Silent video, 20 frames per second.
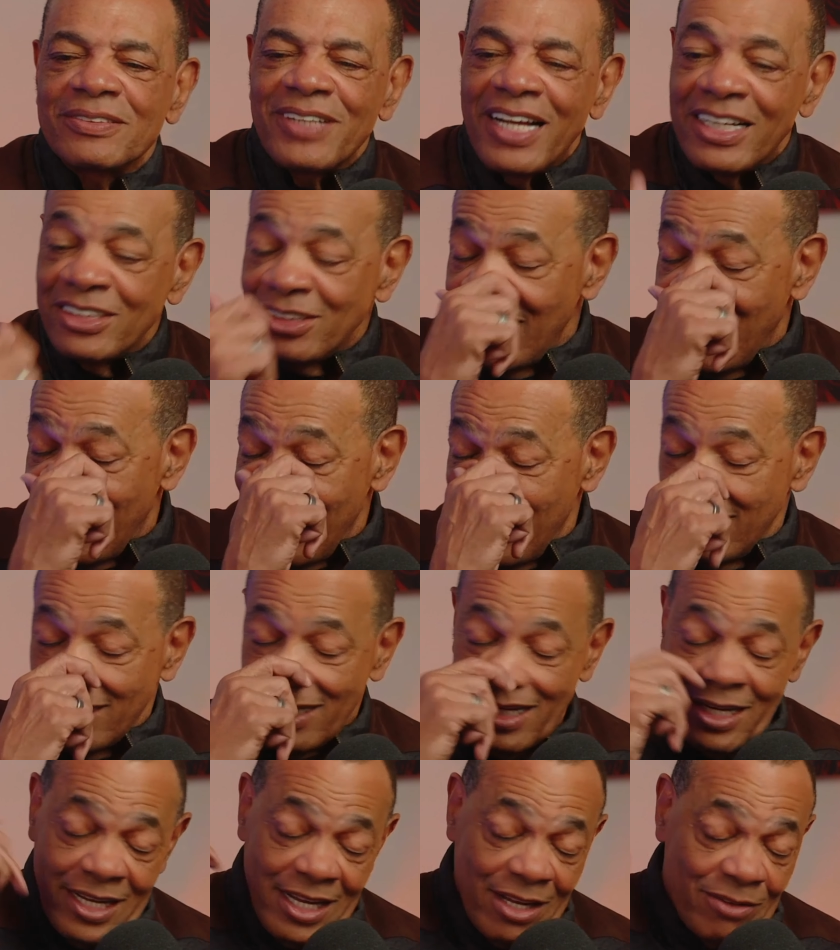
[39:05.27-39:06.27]
I
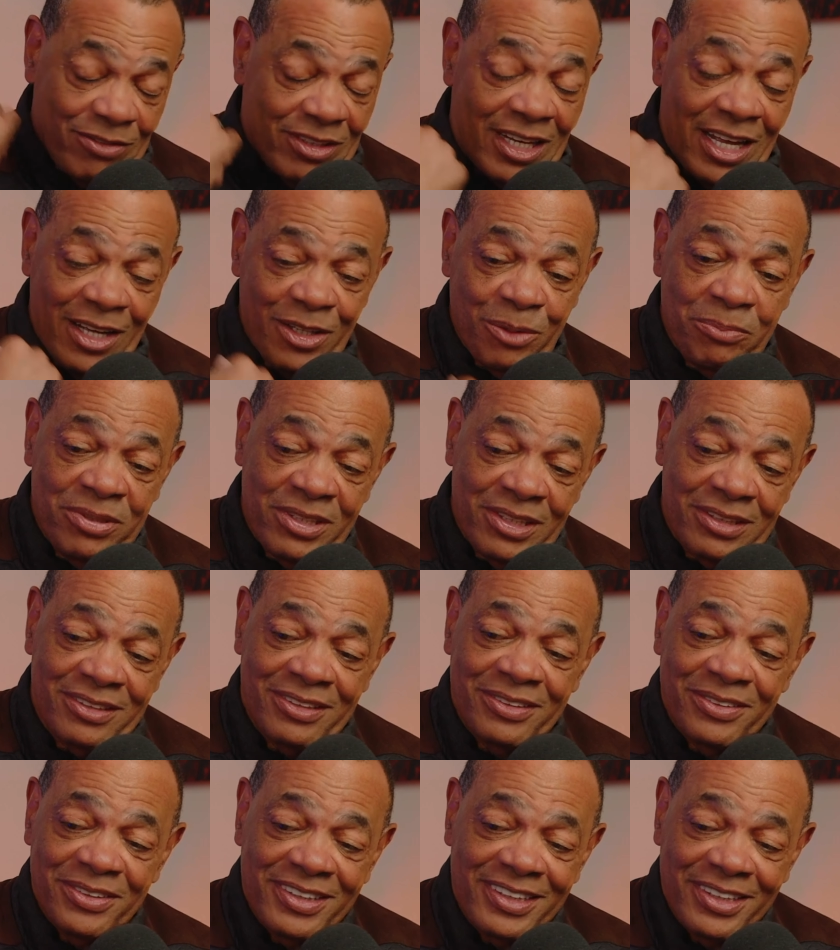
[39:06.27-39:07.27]
have a lot of
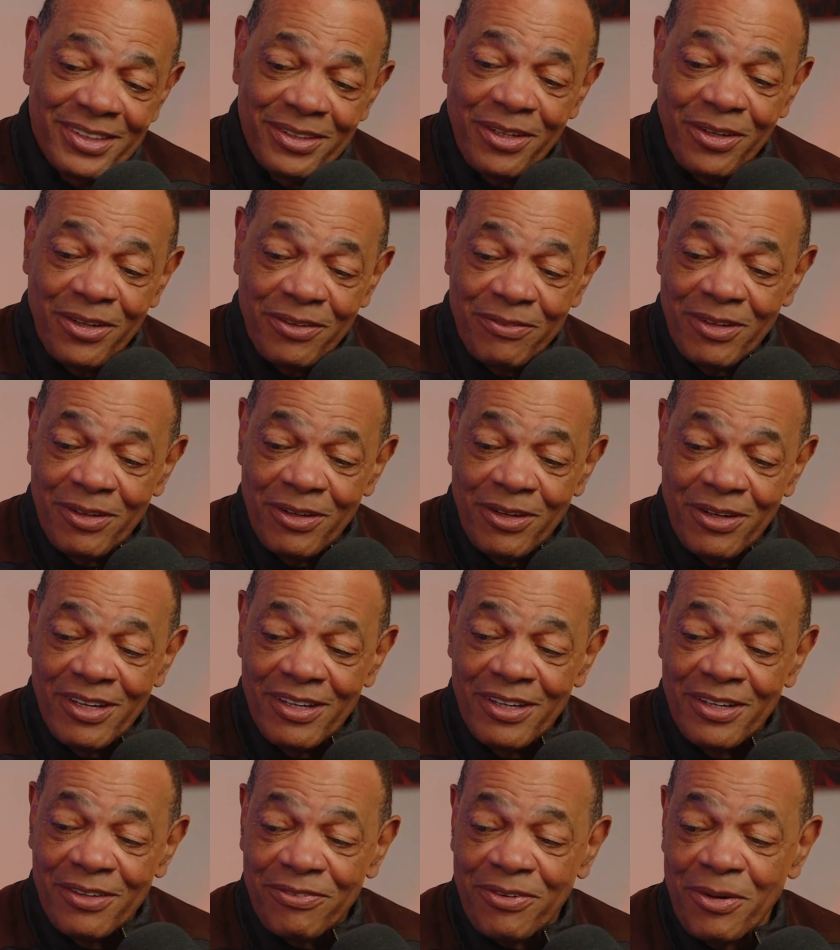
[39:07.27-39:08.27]
books
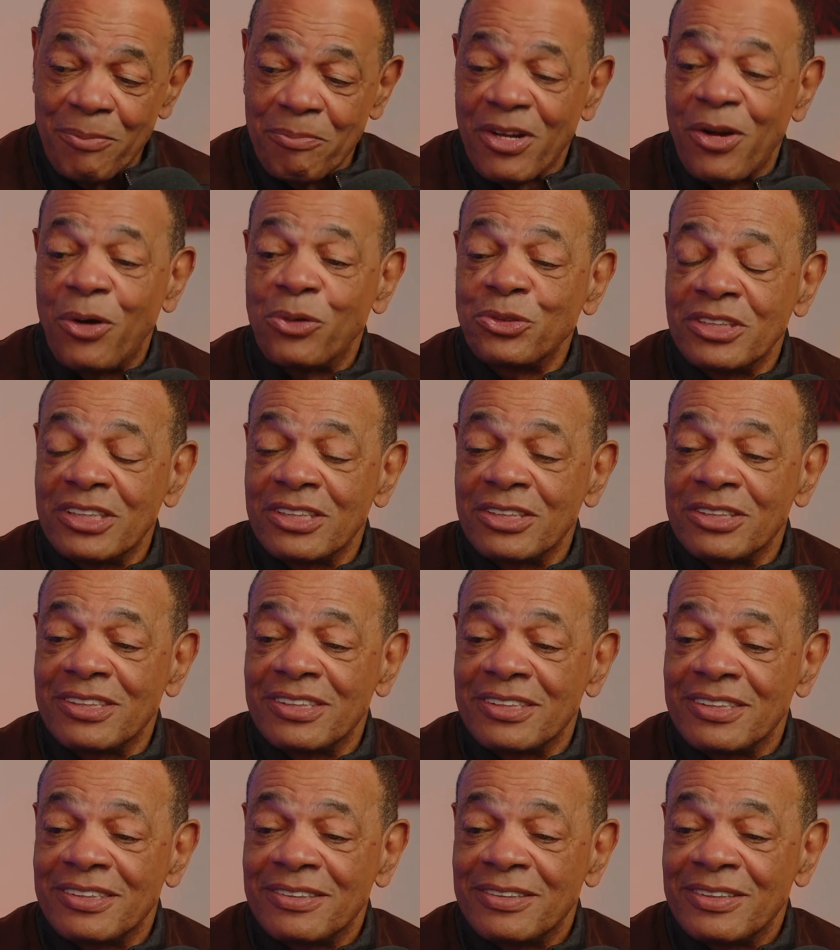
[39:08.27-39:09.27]
from coaches
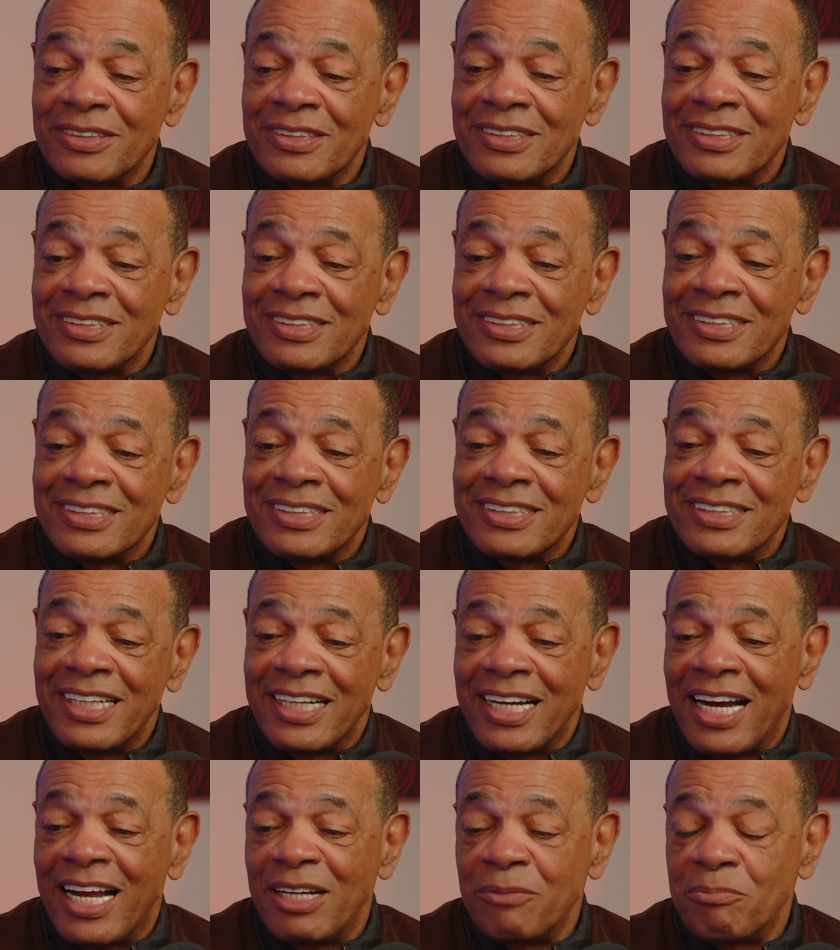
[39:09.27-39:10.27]

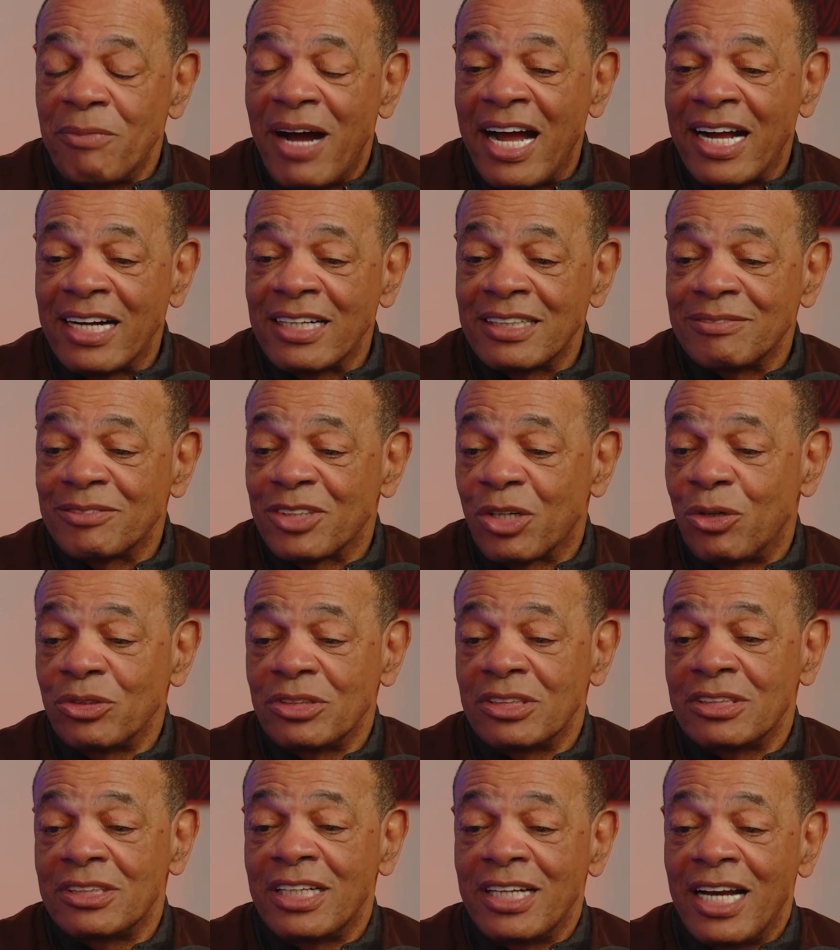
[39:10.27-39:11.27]
that I admired,
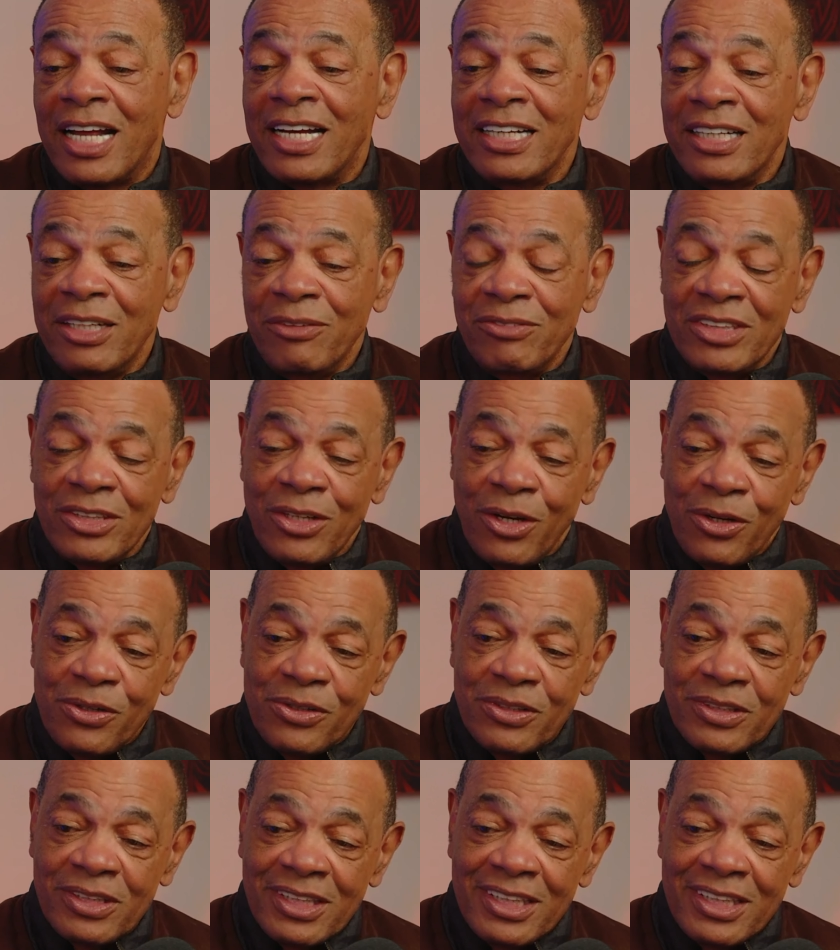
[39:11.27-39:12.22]
coaches that I didn't even know.